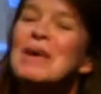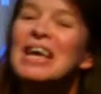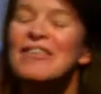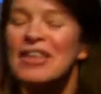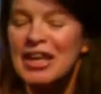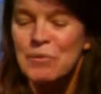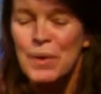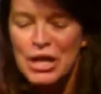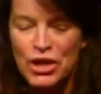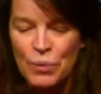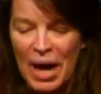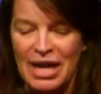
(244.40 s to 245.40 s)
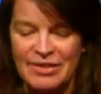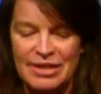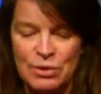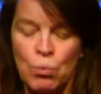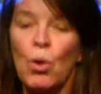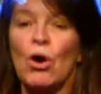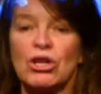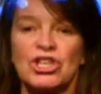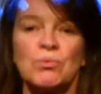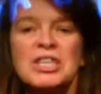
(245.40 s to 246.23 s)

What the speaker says: is that when you acid wash,